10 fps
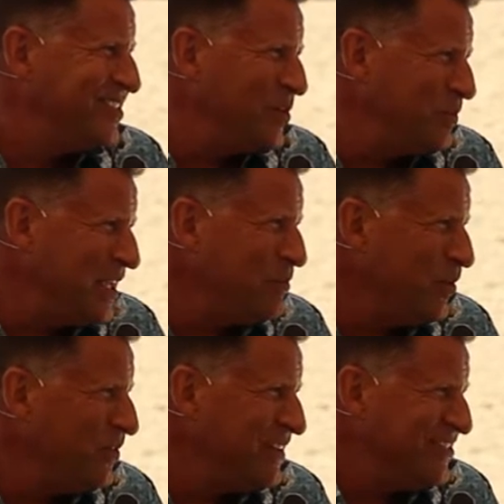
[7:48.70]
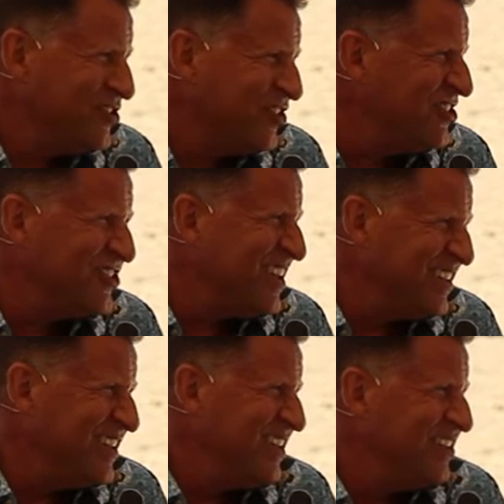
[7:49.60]
Do people in churches
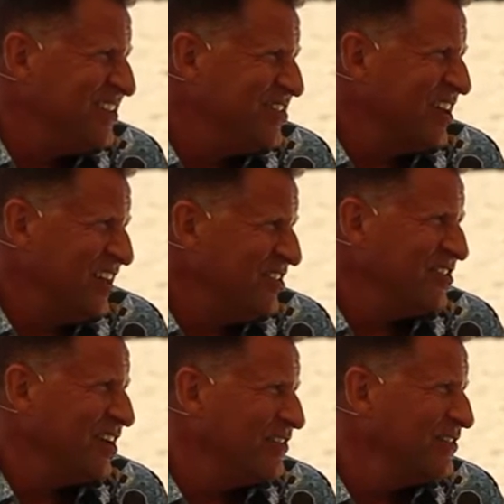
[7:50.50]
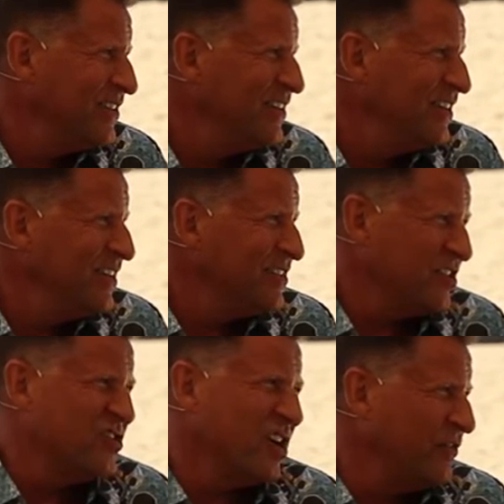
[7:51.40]
like to hear this kind of stuff?
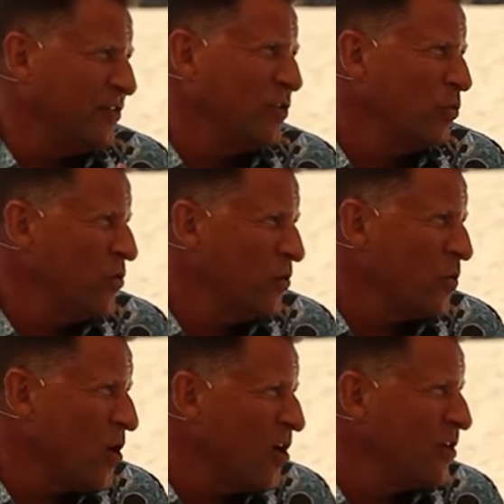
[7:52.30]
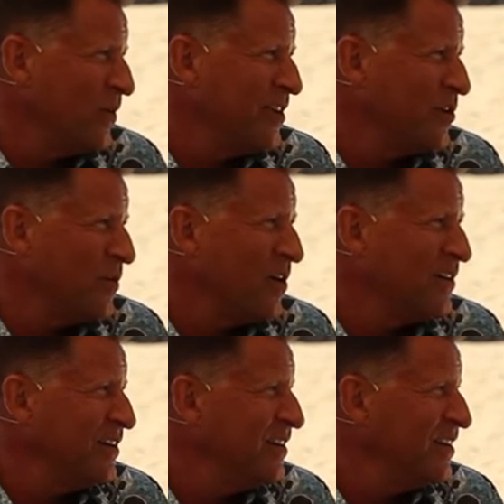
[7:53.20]
To suffer the wrong when they're
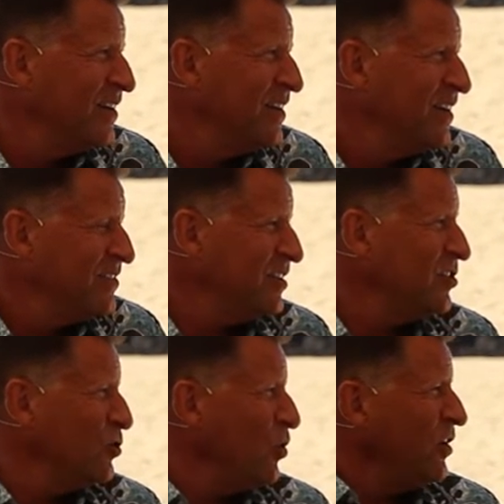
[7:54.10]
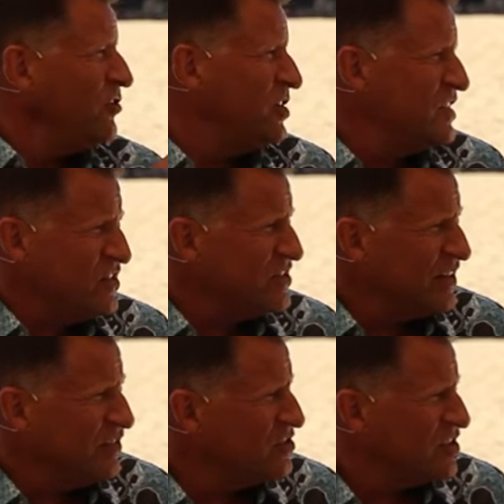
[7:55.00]
wrong? Did the Lord Jesus
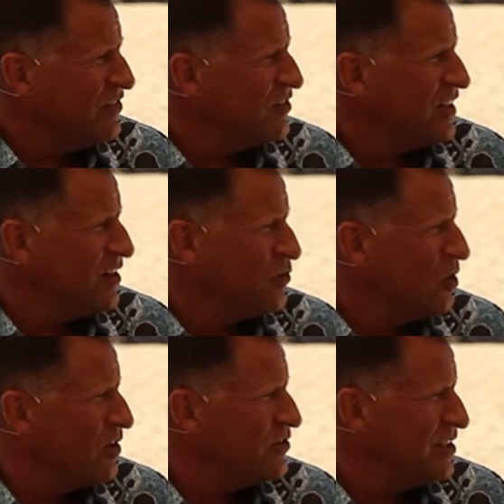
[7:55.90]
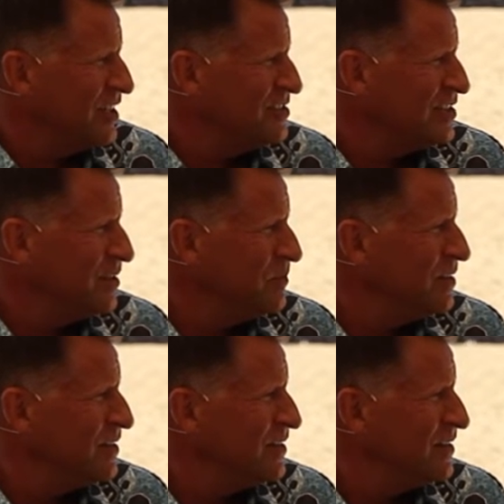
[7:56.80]
ever suffer any wrongs against him?